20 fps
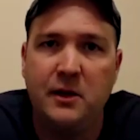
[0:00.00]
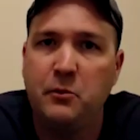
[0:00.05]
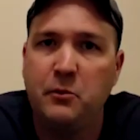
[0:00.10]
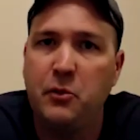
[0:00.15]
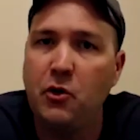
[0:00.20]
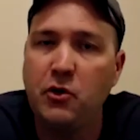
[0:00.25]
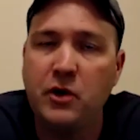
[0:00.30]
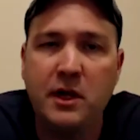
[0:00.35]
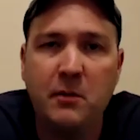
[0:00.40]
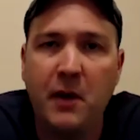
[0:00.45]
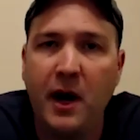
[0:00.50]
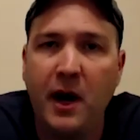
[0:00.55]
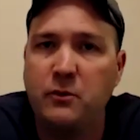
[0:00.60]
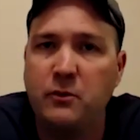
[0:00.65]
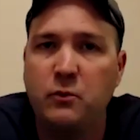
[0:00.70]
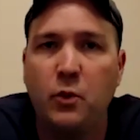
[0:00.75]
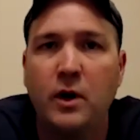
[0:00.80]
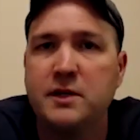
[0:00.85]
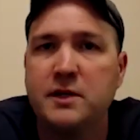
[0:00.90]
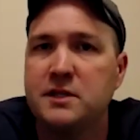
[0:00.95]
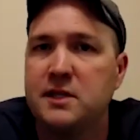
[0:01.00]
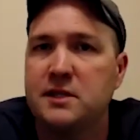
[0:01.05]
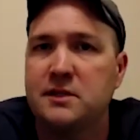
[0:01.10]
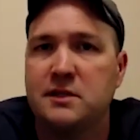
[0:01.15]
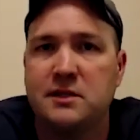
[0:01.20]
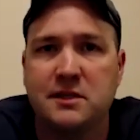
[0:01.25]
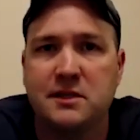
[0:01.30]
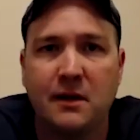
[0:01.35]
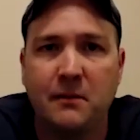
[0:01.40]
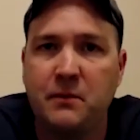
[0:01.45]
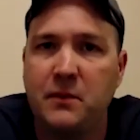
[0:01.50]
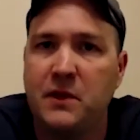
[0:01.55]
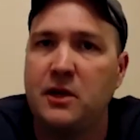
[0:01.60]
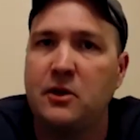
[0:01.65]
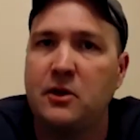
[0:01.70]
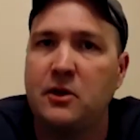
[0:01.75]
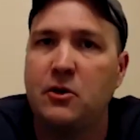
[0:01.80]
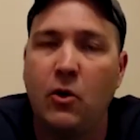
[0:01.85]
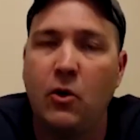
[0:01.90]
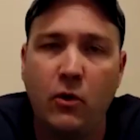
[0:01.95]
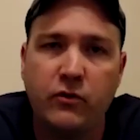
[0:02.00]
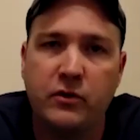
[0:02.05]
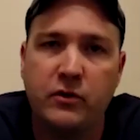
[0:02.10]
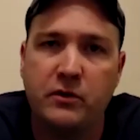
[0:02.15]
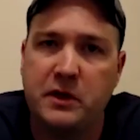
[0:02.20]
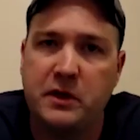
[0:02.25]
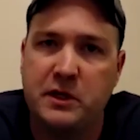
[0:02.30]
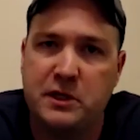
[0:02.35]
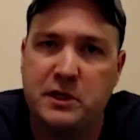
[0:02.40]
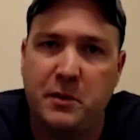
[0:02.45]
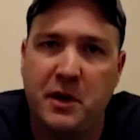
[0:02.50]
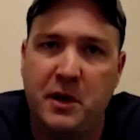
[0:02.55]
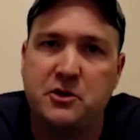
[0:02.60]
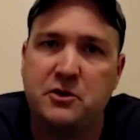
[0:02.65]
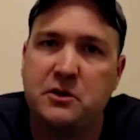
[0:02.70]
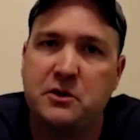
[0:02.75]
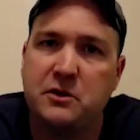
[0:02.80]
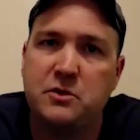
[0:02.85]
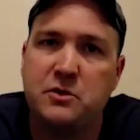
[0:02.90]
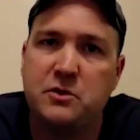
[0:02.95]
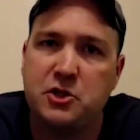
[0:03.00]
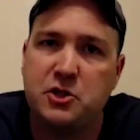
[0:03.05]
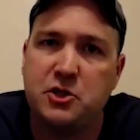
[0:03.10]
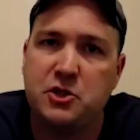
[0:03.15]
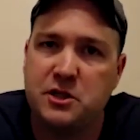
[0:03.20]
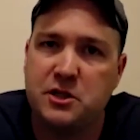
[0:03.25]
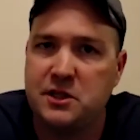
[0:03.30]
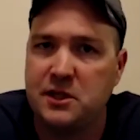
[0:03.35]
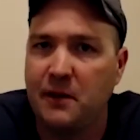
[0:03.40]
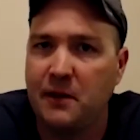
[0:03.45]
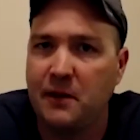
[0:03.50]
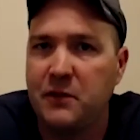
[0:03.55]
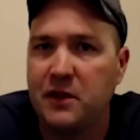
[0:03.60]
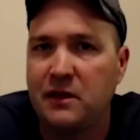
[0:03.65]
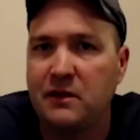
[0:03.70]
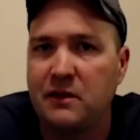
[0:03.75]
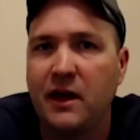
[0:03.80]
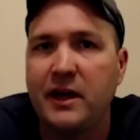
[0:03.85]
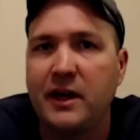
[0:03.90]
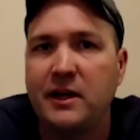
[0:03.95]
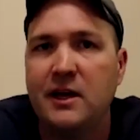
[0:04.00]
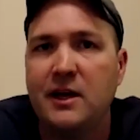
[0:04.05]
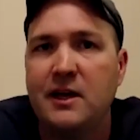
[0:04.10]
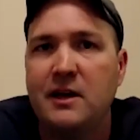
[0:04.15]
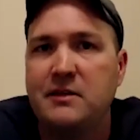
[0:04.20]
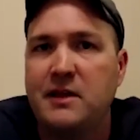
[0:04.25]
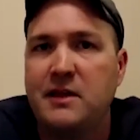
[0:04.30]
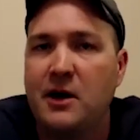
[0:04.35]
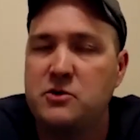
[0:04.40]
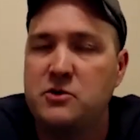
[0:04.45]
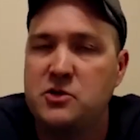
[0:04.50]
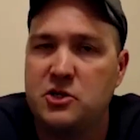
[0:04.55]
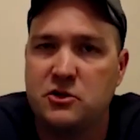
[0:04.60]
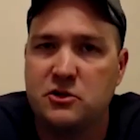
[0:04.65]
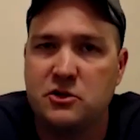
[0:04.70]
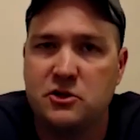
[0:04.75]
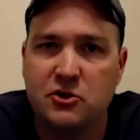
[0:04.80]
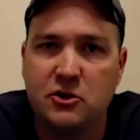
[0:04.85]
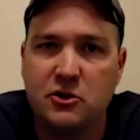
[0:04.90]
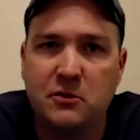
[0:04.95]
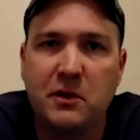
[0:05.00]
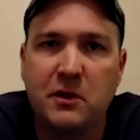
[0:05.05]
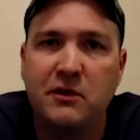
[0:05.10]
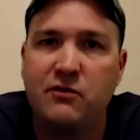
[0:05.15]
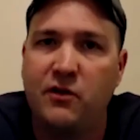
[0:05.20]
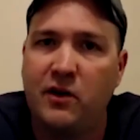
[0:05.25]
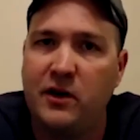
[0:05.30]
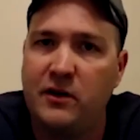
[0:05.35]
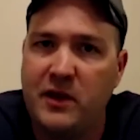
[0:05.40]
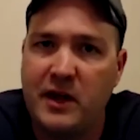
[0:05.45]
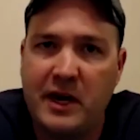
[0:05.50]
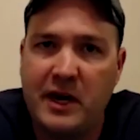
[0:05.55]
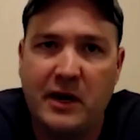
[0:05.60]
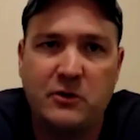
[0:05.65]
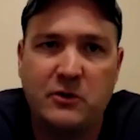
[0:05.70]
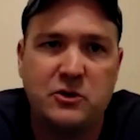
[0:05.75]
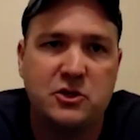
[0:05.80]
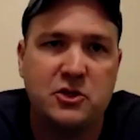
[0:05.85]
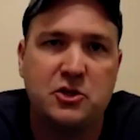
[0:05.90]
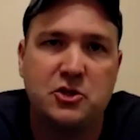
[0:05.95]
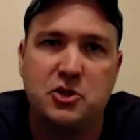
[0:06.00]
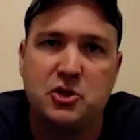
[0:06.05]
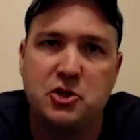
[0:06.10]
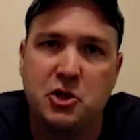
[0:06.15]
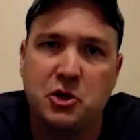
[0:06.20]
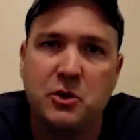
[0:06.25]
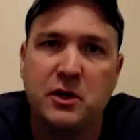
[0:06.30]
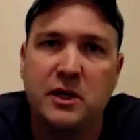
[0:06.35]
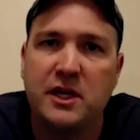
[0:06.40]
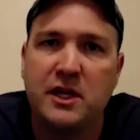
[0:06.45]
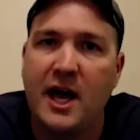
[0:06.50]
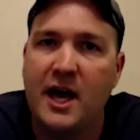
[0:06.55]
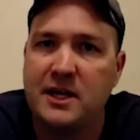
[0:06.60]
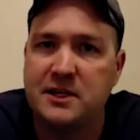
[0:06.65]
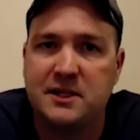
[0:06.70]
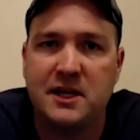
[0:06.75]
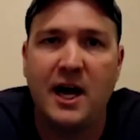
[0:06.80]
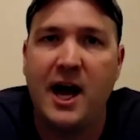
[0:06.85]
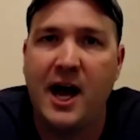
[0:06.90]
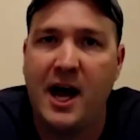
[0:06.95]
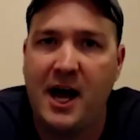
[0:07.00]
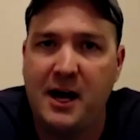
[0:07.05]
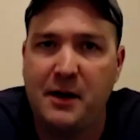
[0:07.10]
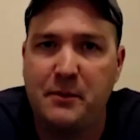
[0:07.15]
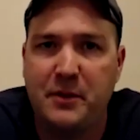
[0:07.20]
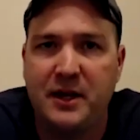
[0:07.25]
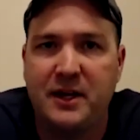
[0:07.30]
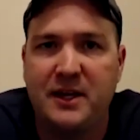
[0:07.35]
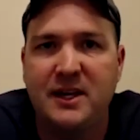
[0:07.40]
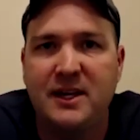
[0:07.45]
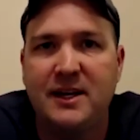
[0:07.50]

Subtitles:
Pokemon wasn't something overly special. It was just something like that was extremely fun that I was just doing as a hobby.